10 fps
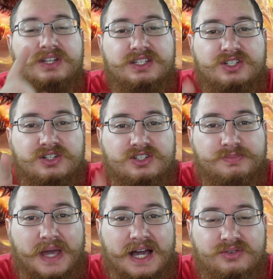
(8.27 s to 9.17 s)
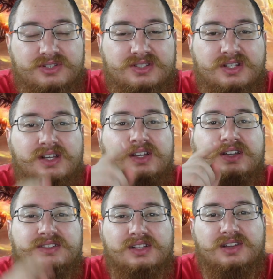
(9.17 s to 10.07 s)
get your spouse
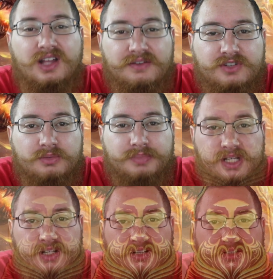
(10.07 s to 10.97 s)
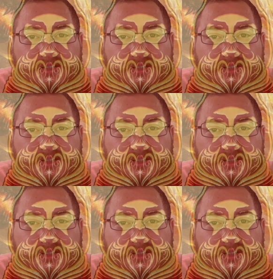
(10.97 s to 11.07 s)
to love your beard.